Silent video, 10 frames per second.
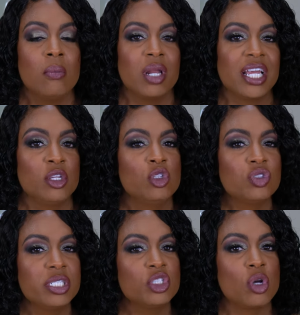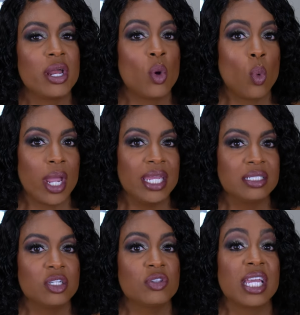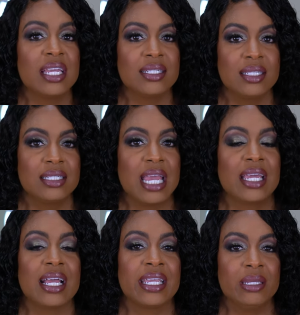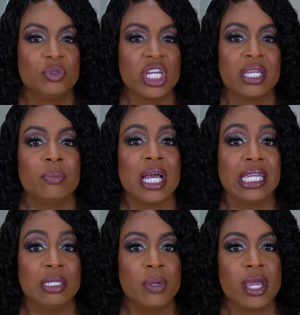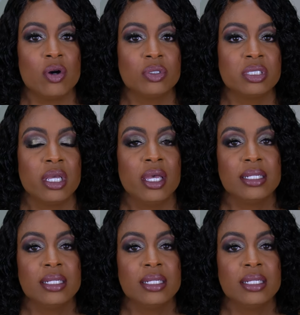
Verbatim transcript: But I usually try to wait till the end of the day and I keep checking my emails